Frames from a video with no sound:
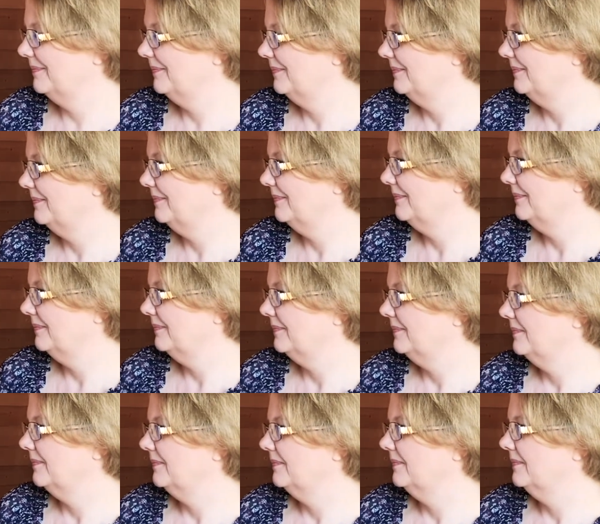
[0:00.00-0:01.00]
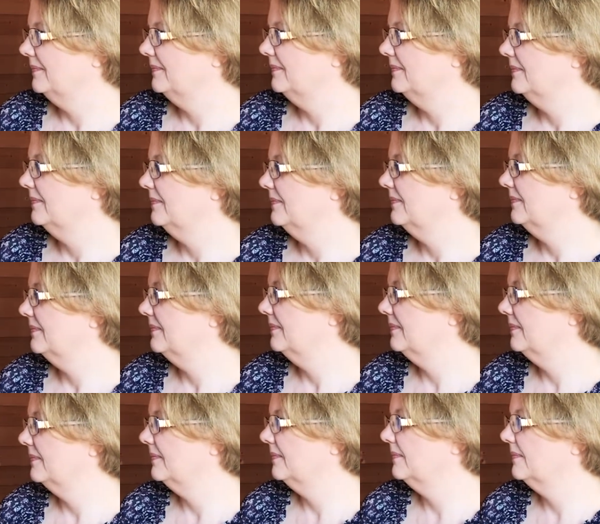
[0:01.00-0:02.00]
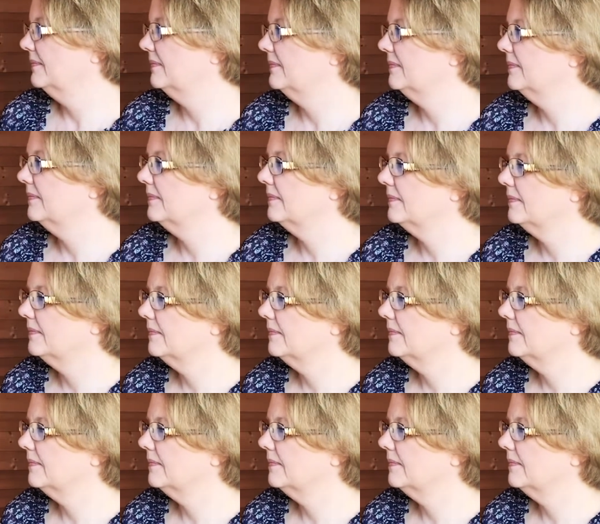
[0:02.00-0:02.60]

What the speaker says: Nothing is said.